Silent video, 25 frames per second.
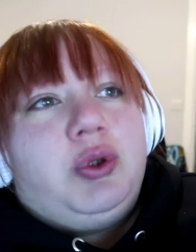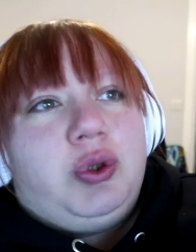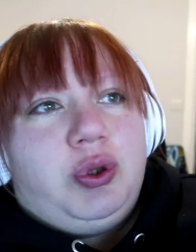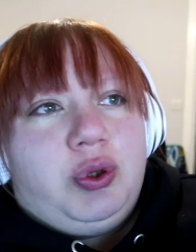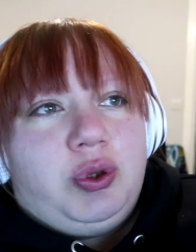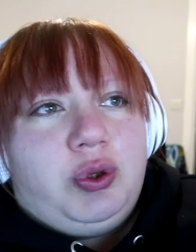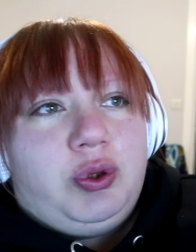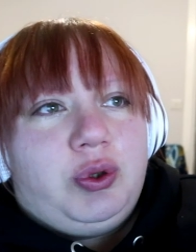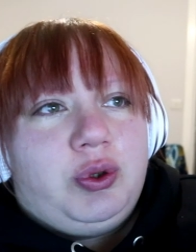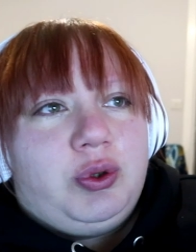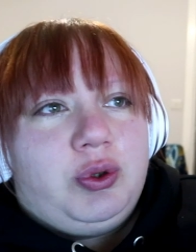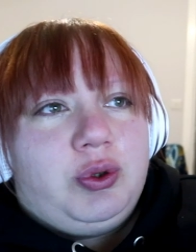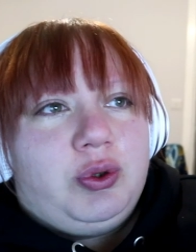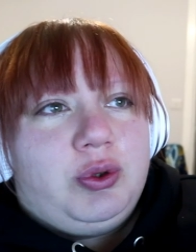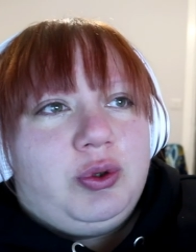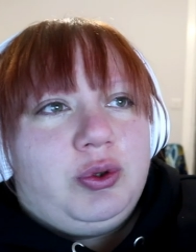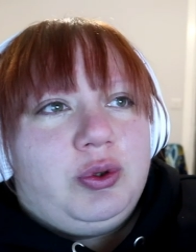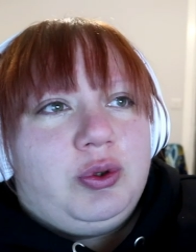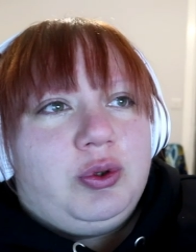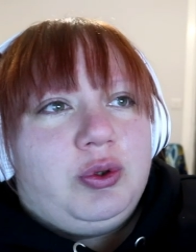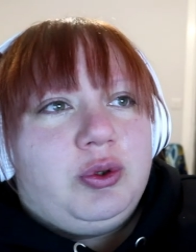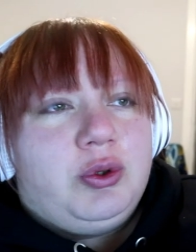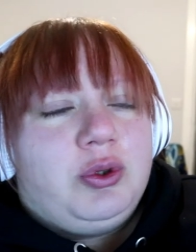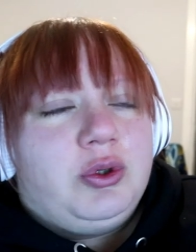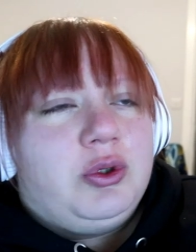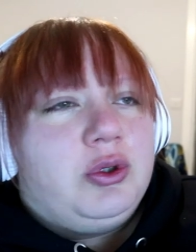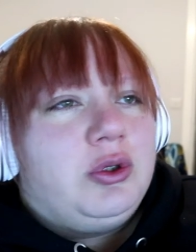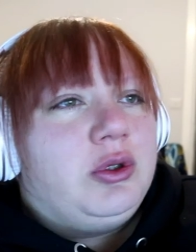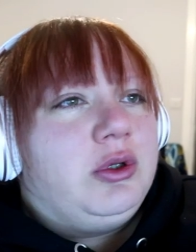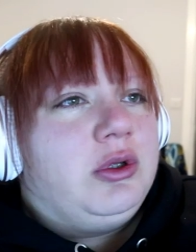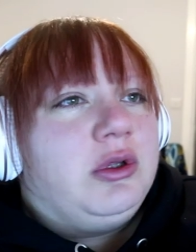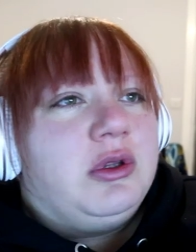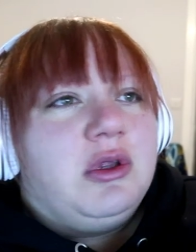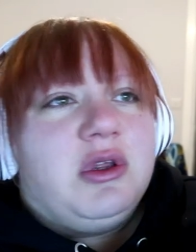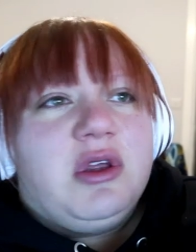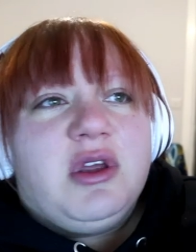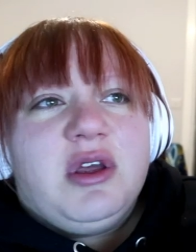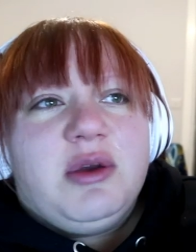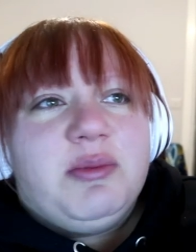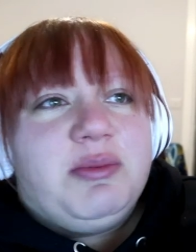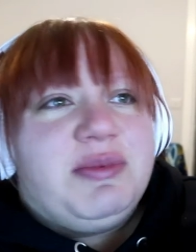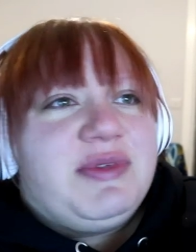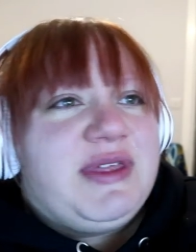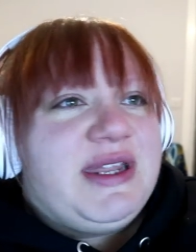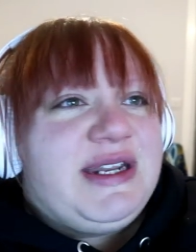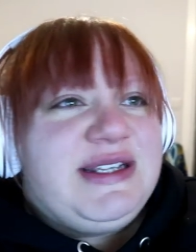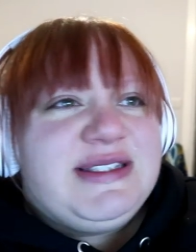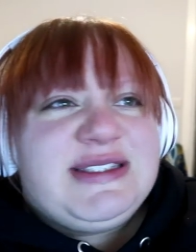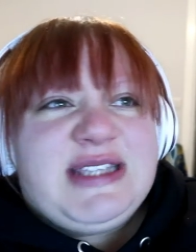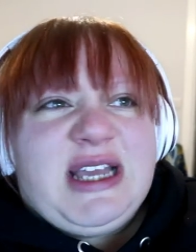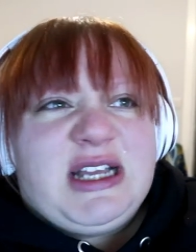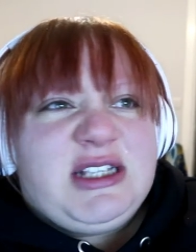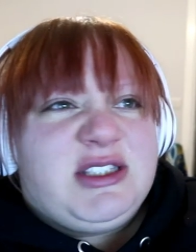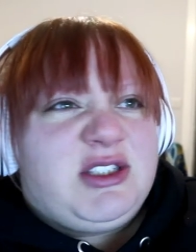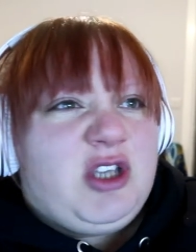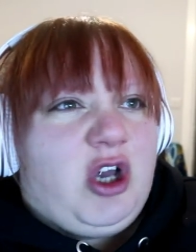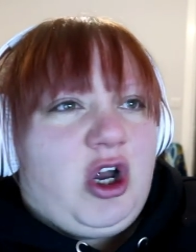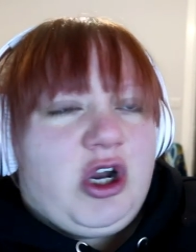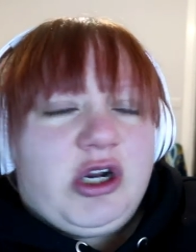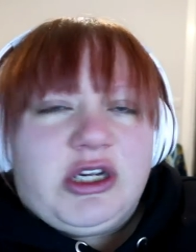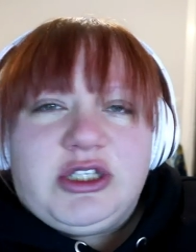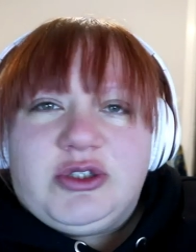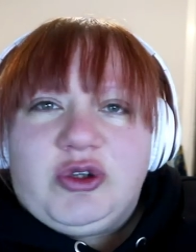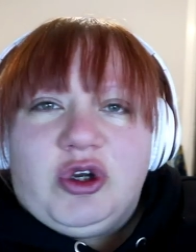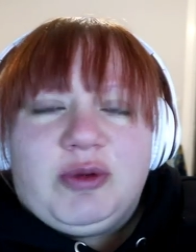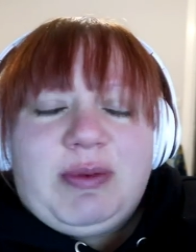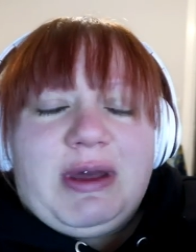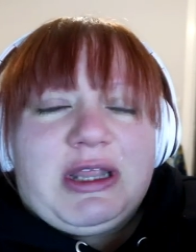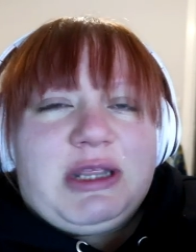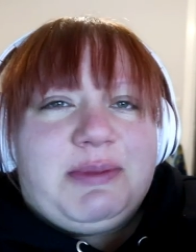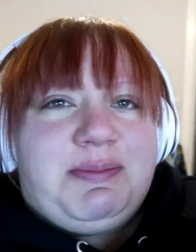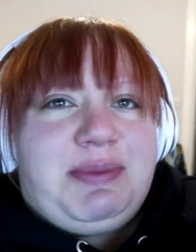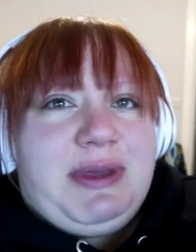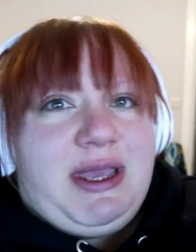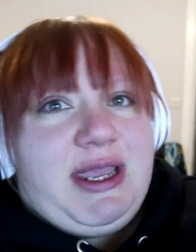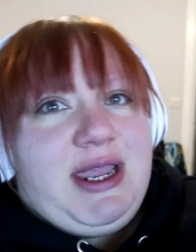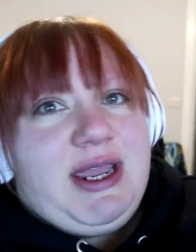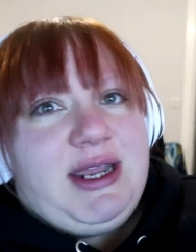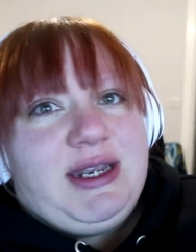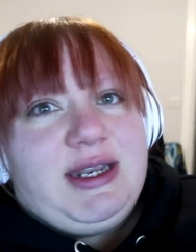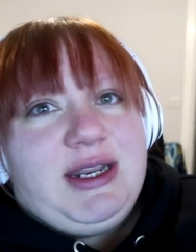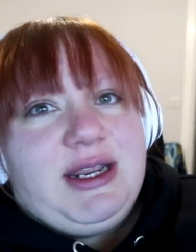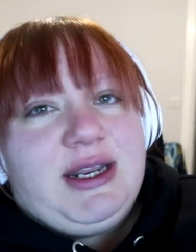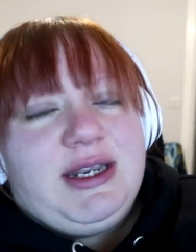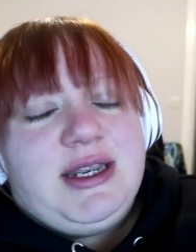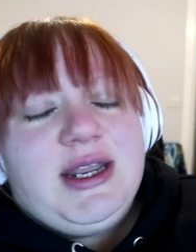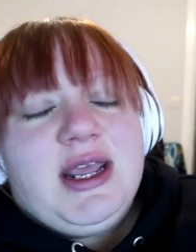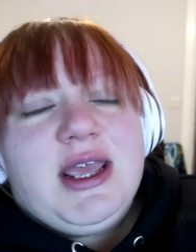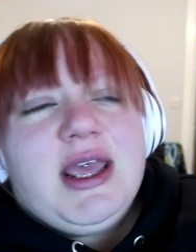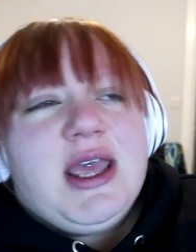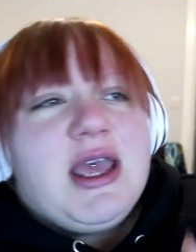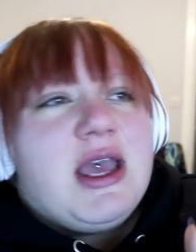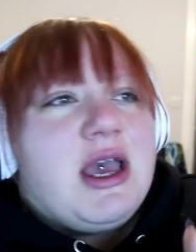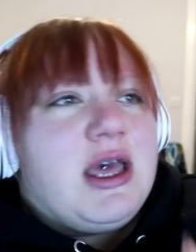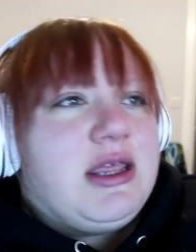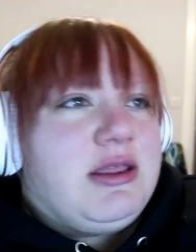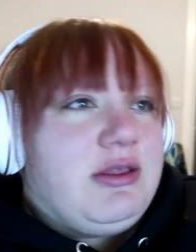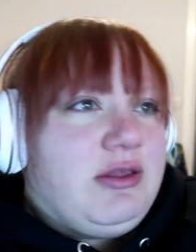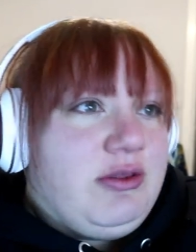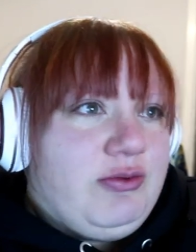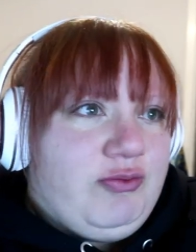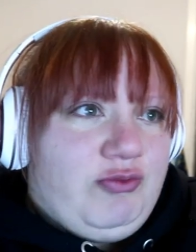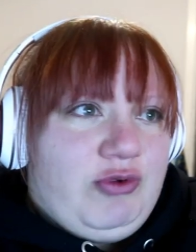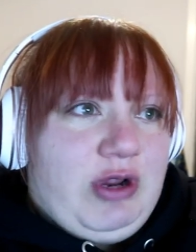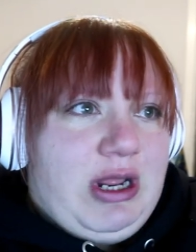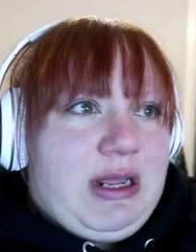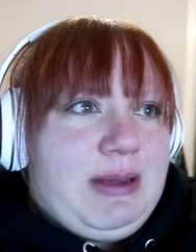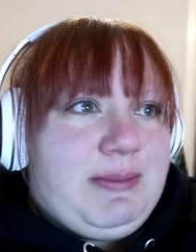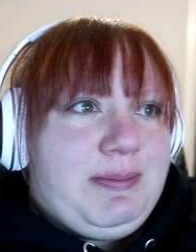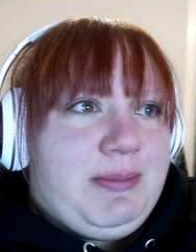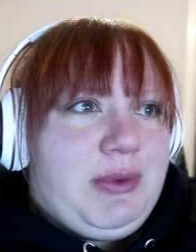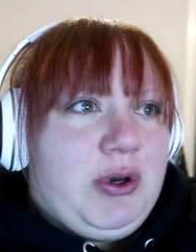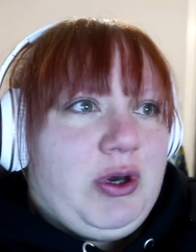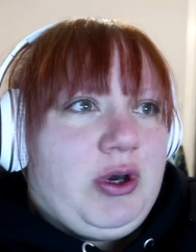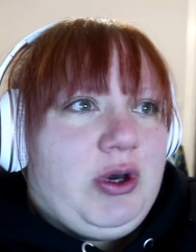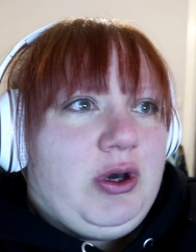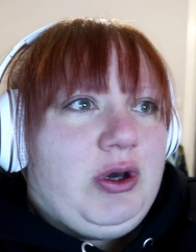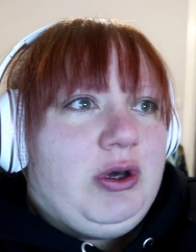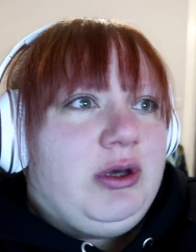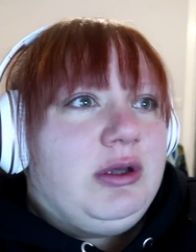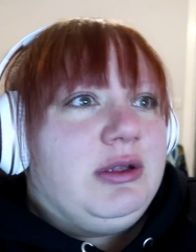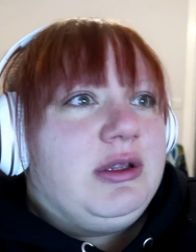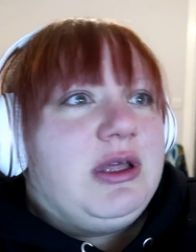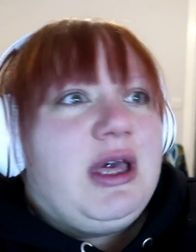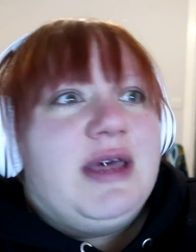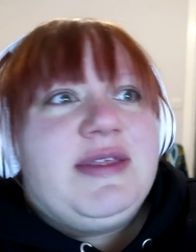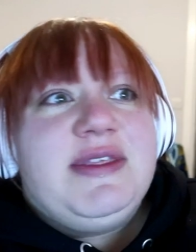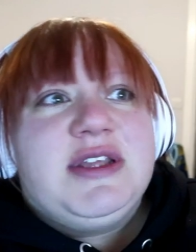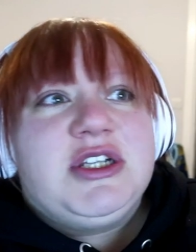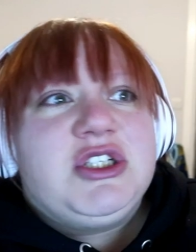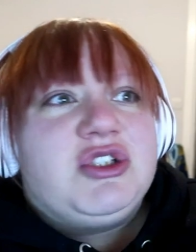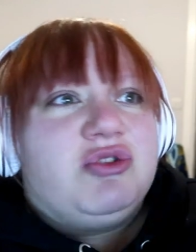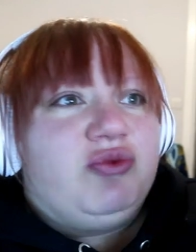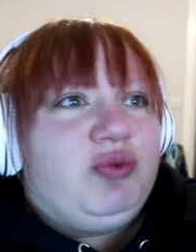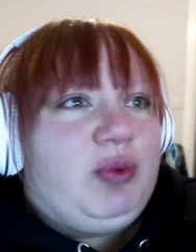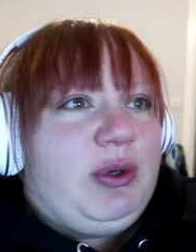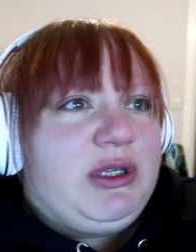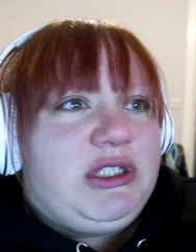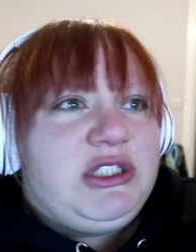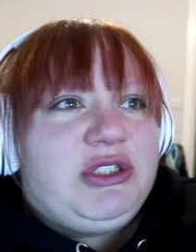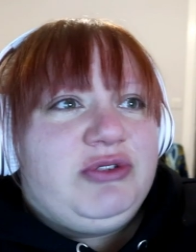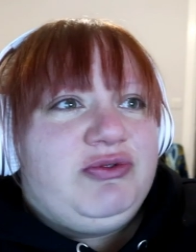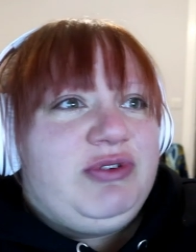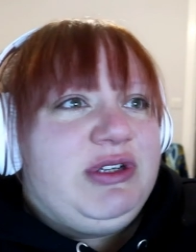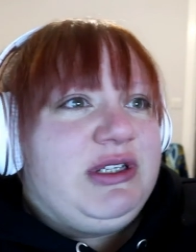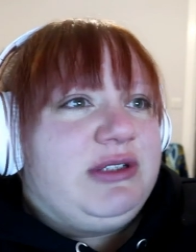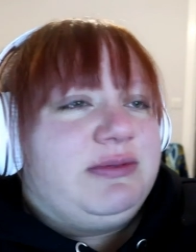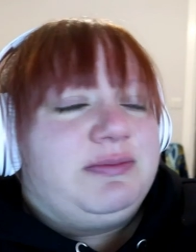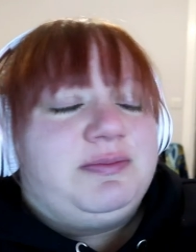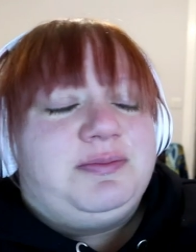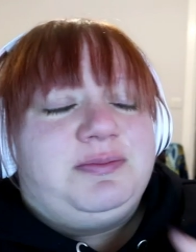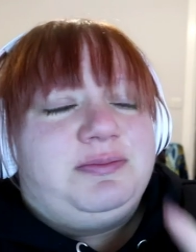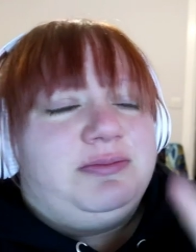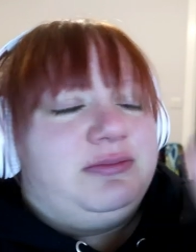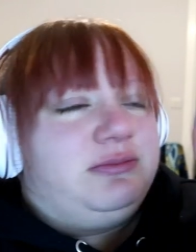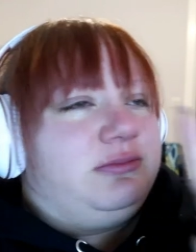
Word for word: but then he started talking to her about the painting and then the rainbow and then she, when she,